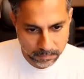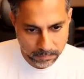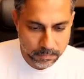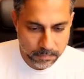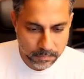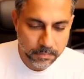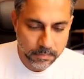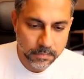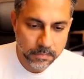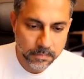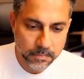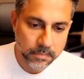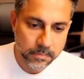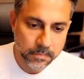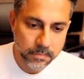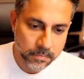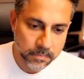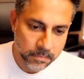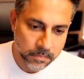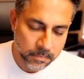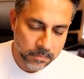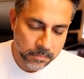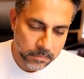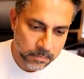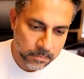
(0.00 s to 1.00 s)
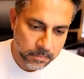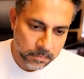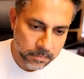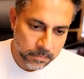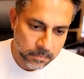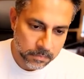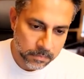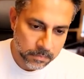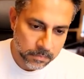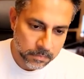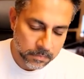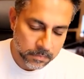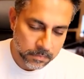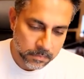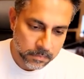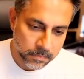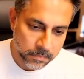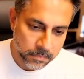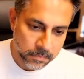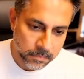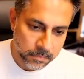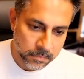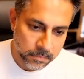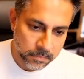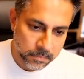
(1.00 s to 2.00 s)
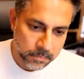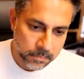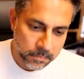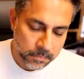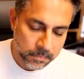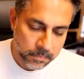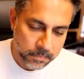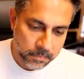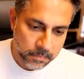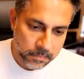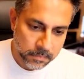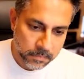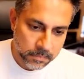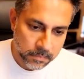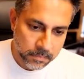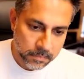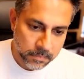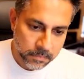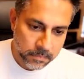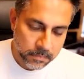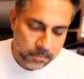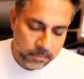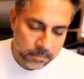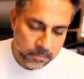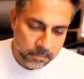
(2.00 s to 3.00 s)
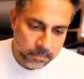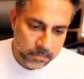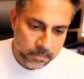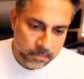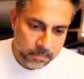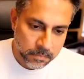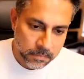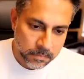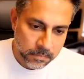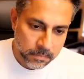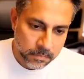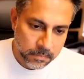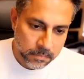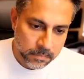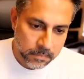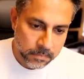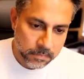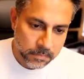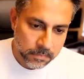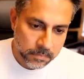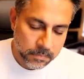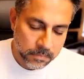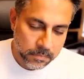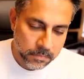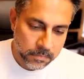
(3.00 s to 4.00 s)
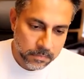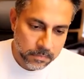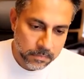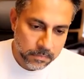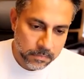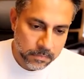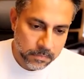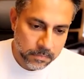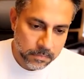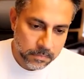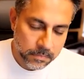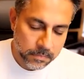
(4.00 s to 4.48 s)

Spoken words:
No words are spoken by the person on screen.